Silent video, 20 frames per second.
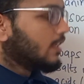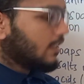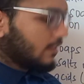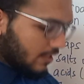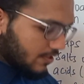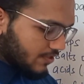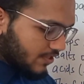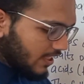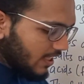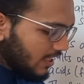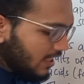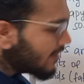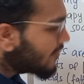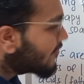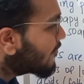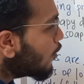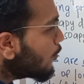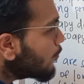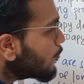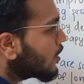The general
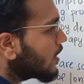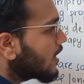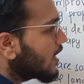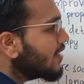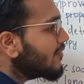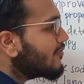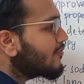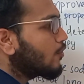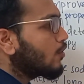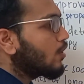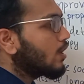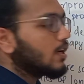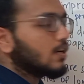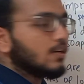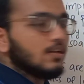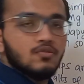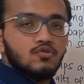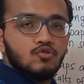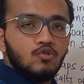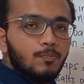formula for
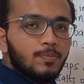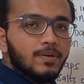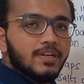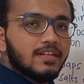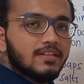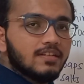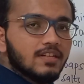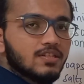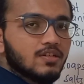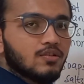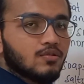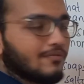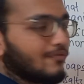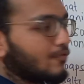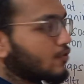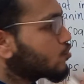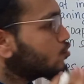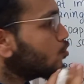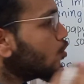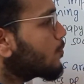a soapy detergent or
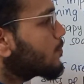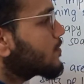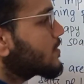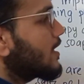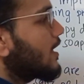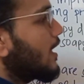for soaps